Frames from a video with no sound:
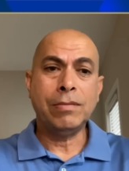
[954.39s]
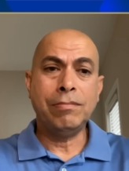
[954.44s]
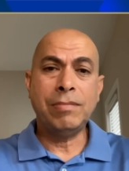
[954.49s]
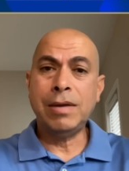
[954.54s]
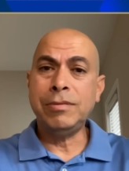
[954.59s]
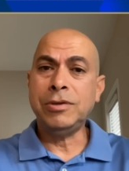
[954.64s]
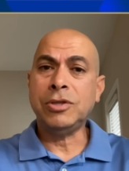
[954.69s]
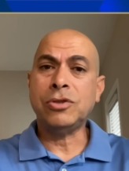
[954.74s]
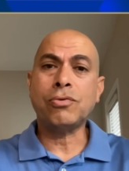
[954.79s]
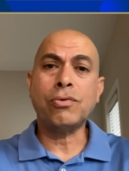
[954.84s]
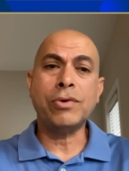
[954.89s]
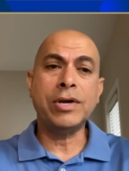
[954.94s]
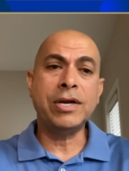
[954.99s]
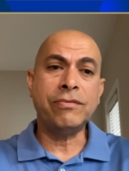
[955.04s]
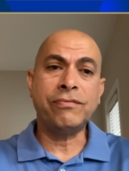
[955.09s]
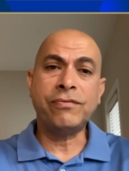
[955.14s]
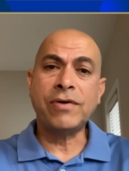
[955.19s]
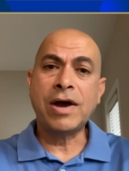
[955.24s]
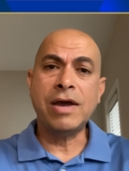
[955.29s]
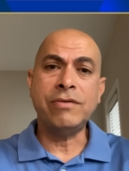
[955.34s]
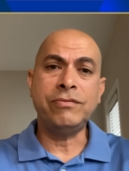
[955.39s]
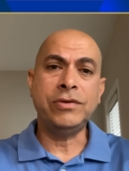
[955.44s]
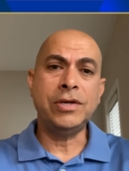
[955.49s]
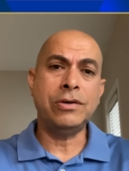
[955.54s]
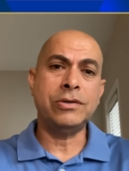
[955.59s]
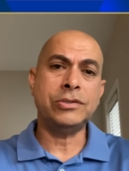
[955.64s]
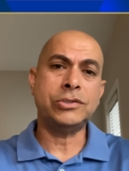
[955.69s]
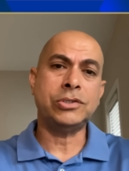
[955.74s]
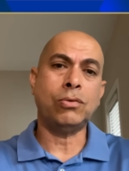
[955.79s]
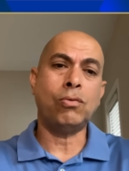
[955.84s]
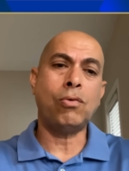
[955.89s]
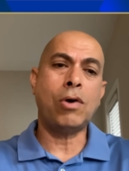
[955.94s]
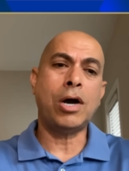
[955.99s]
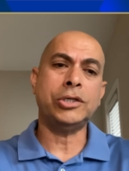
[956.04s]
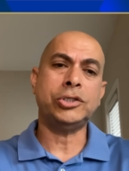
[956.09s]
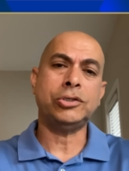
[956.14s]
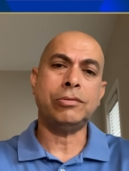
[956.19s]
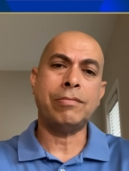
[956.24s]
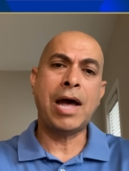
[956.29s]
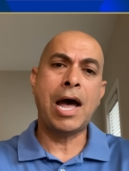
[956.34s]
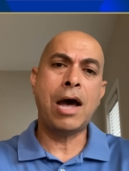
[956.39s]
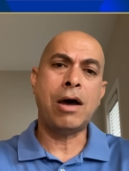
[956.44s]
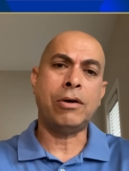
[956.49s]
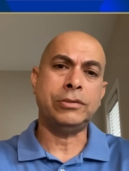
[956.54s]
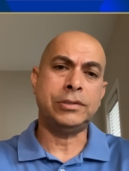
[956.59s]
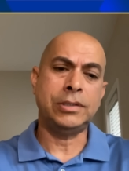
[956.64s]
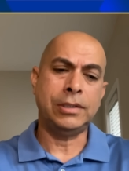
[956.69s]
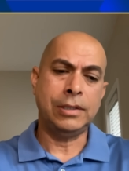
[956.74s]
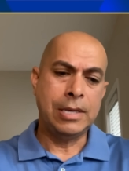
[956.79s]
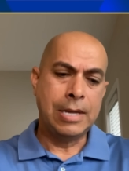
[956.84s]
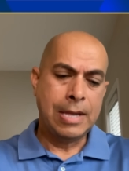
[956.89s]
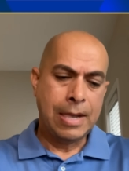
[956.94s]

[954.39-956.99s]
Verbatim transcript: maybe 3 to 5 years to wash them out.